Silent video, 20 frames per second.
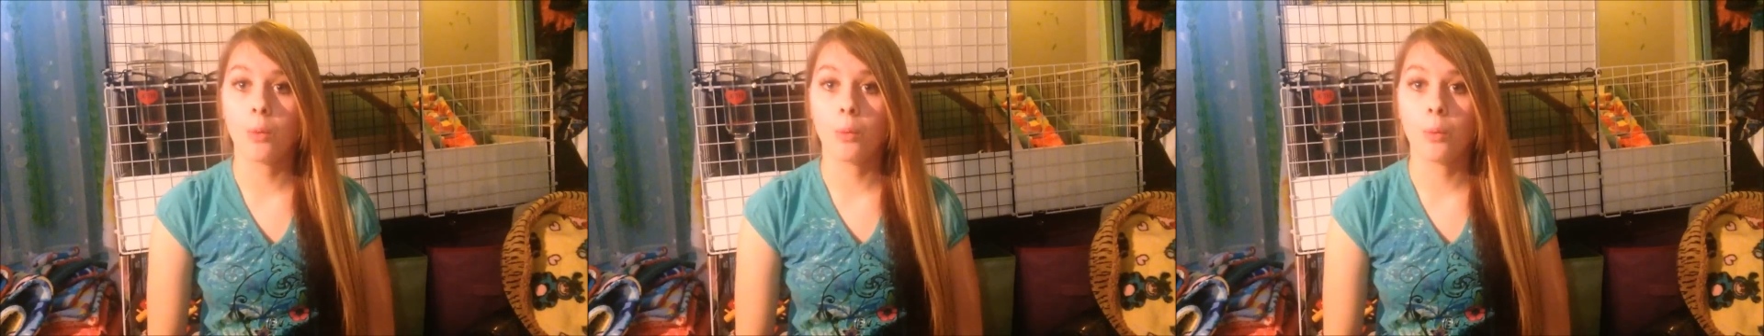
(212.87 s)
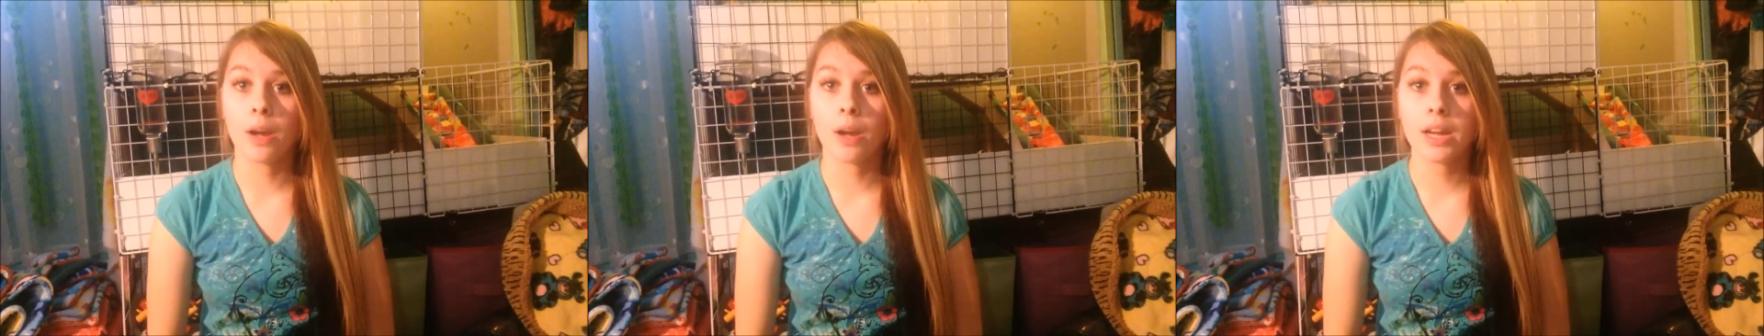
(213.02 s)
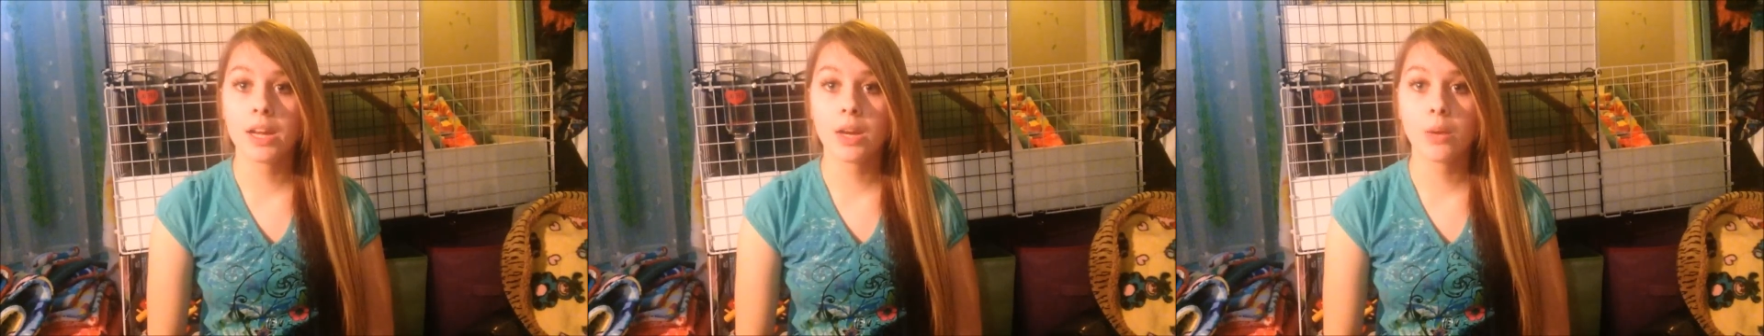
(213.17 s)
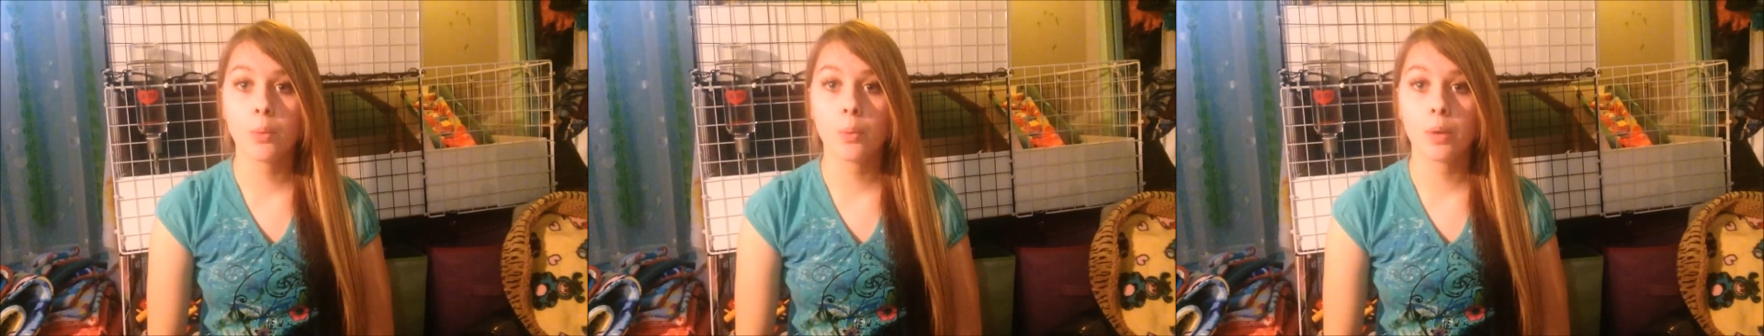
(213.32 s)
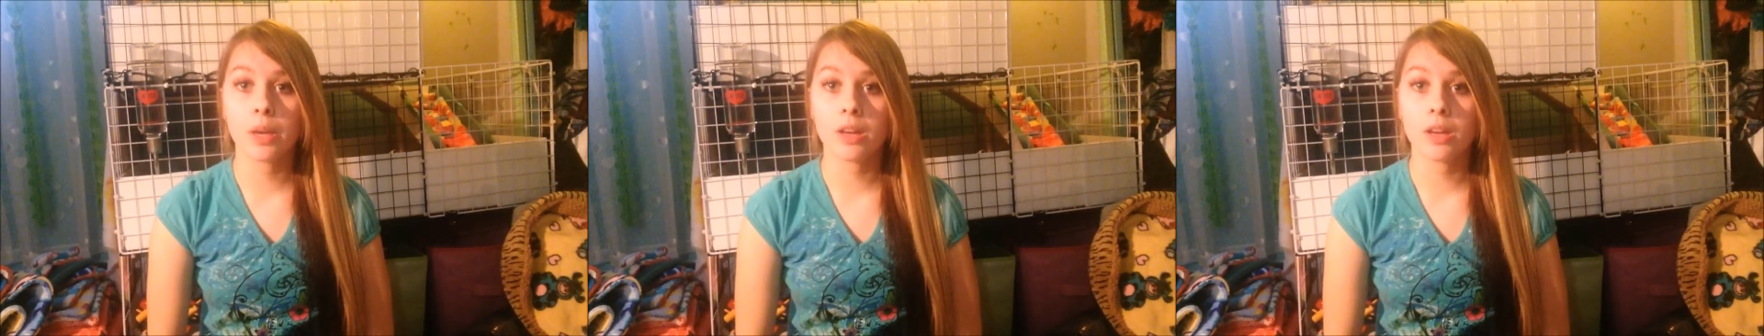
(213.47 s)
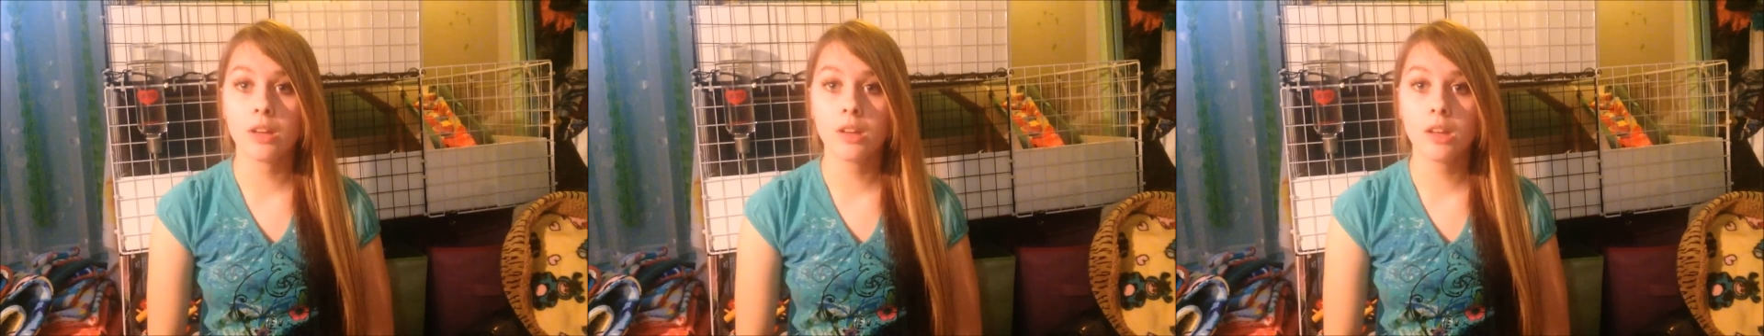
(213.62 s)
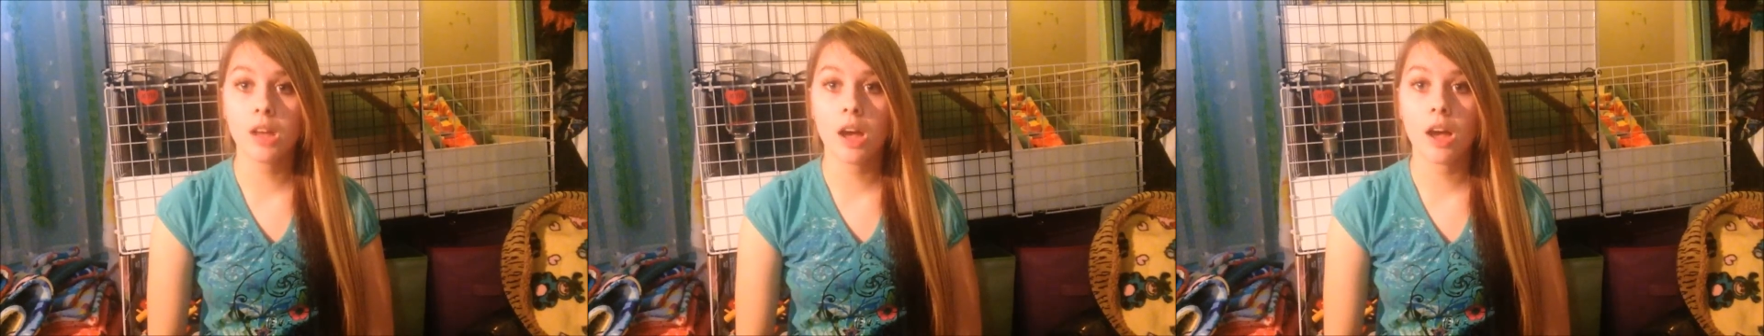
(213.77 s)
running
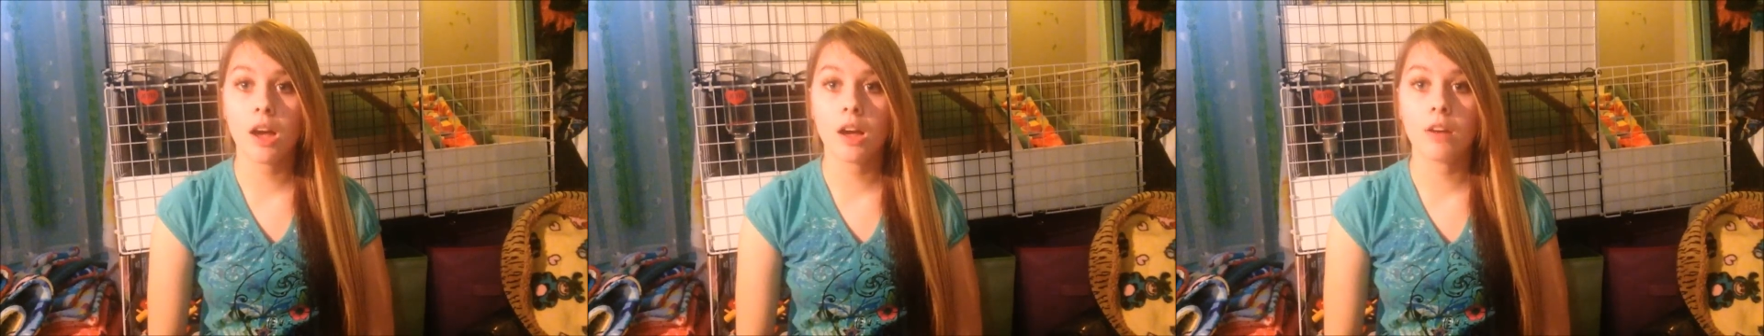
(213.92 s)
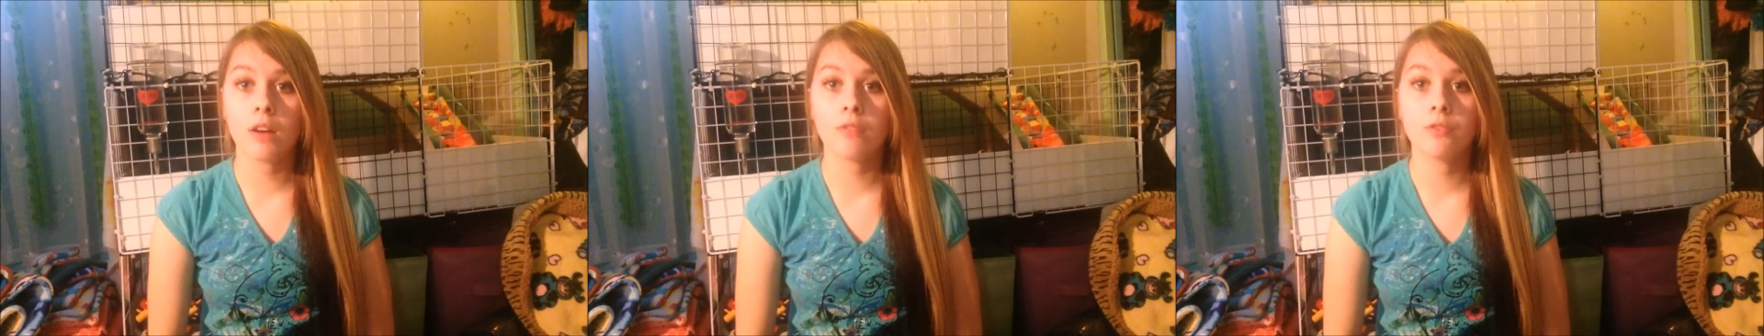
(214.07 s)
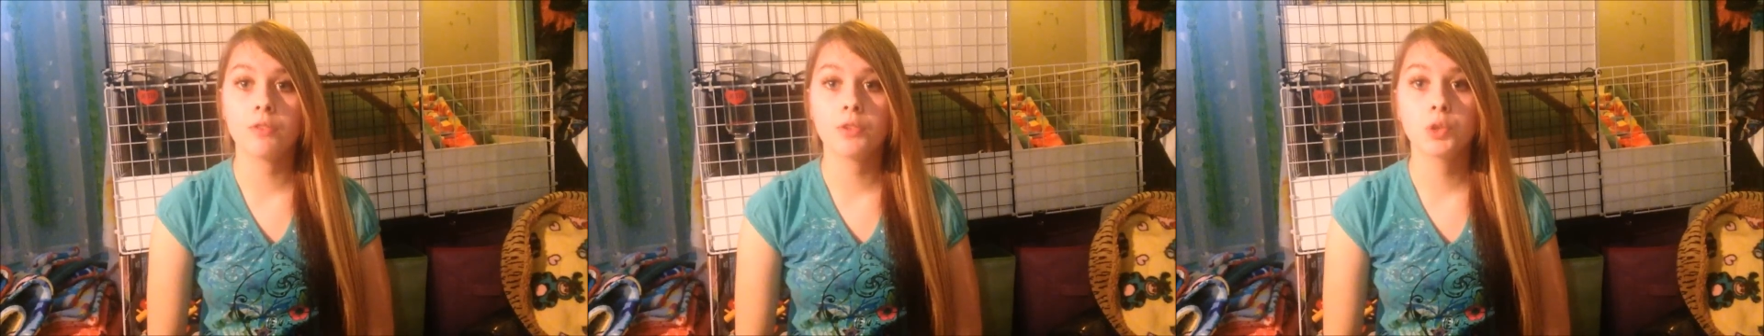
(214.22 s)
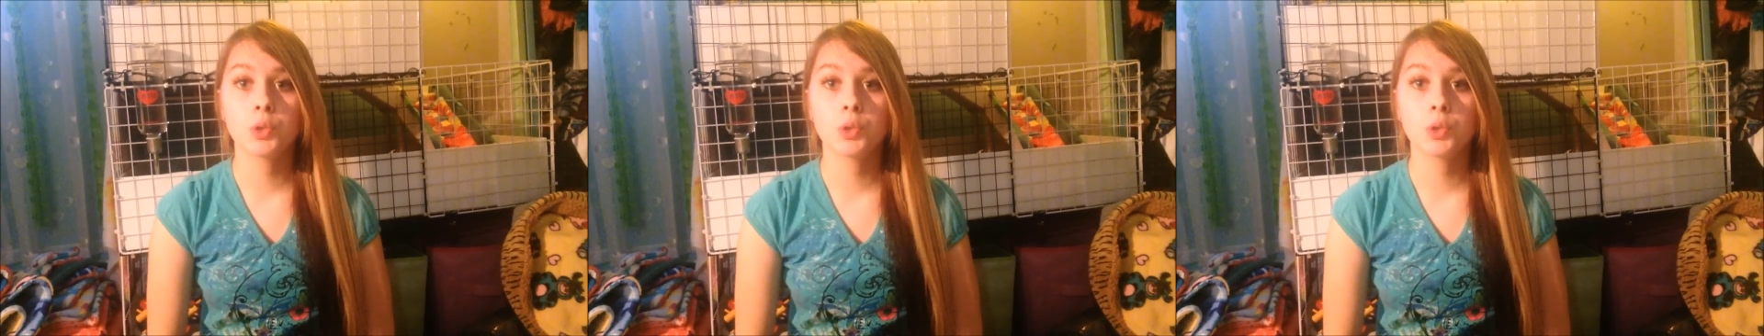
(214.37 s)
wheel of